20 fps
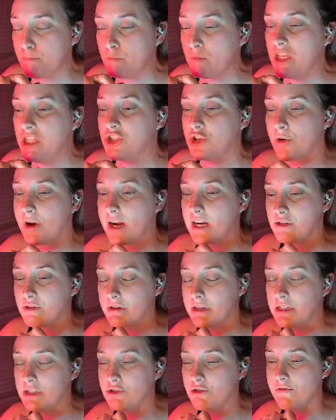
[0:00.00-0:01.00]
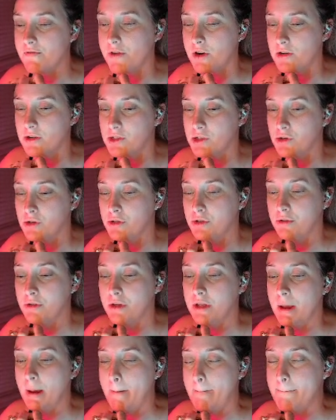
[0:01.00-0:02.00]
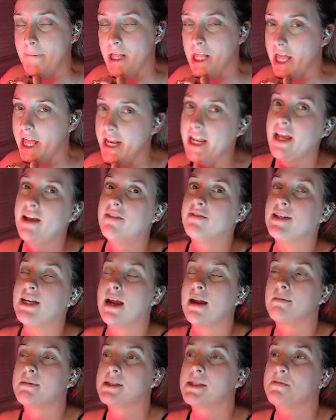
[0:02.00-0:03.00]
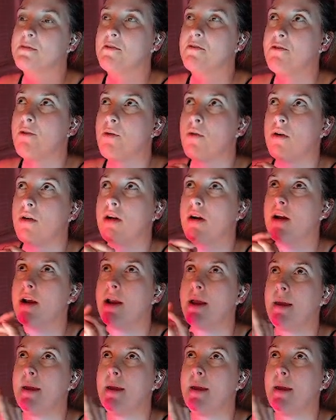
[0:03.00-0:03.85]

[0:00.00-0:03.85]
a directory traversal plenty of times before,